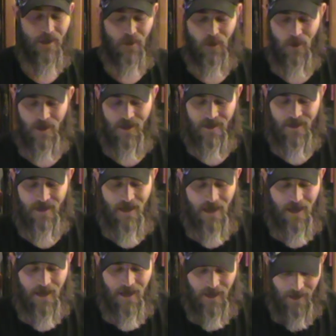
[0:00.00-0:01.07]
as you can
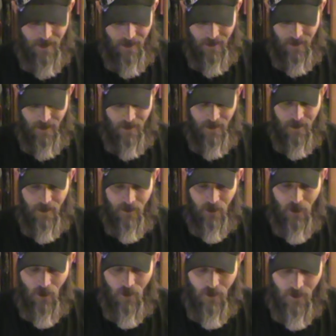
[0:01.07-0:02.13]
see,
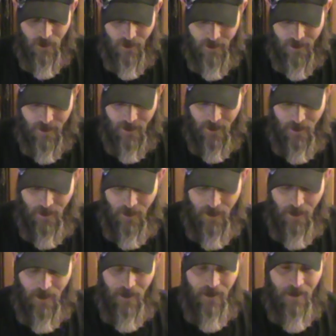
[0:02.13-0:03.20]
there's
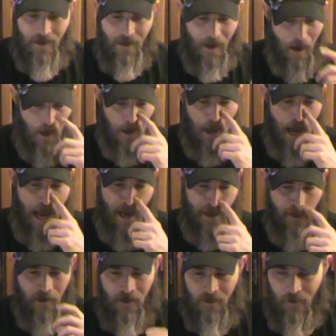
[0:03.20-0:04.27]
a
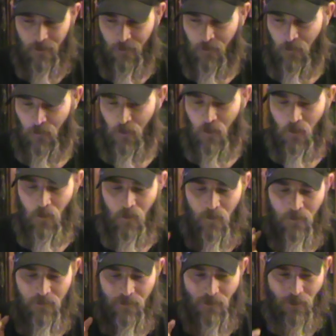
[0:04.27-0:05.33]
lot of
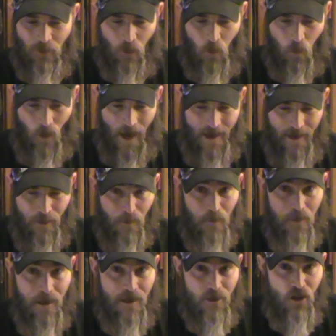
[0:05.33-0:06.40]

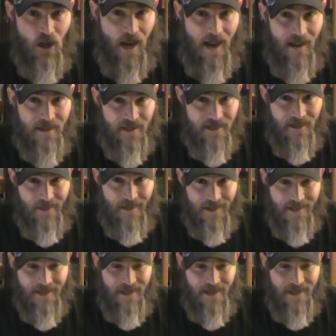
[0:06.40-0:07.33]
random chance to this